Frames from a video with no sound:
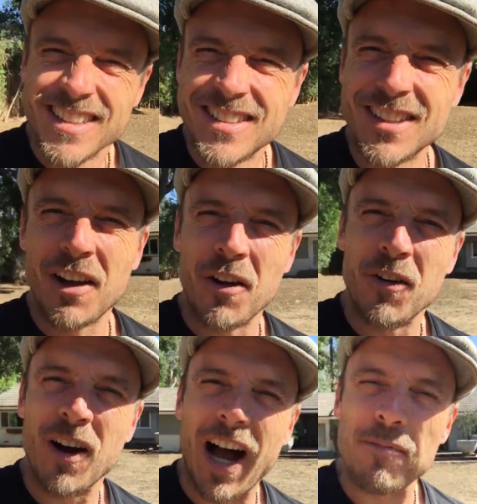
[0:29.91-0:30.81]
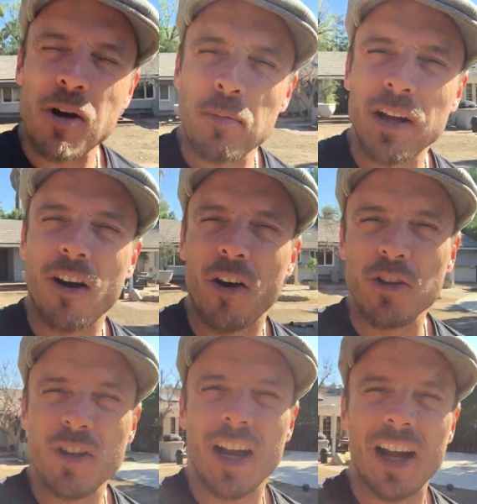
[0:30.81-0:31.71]
so I'm hoping all
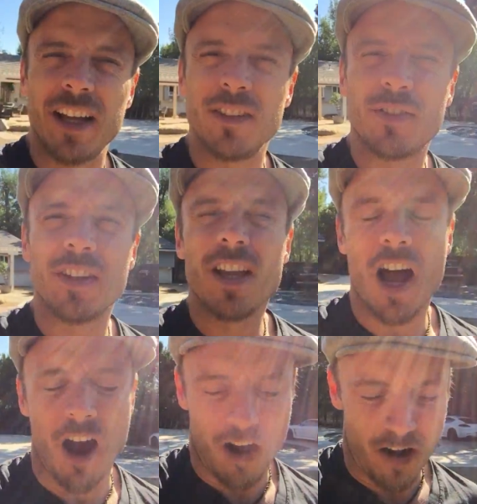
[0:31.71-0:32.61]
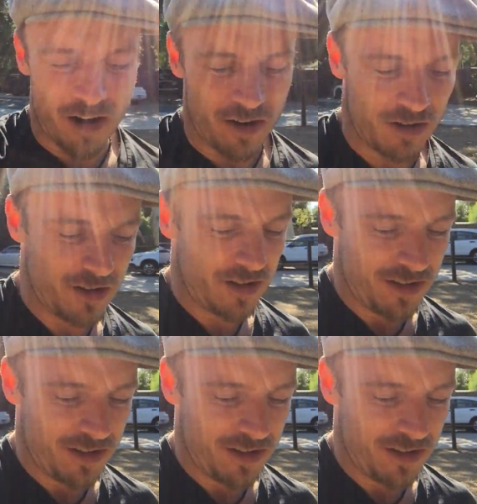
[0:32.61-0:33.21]
you guys are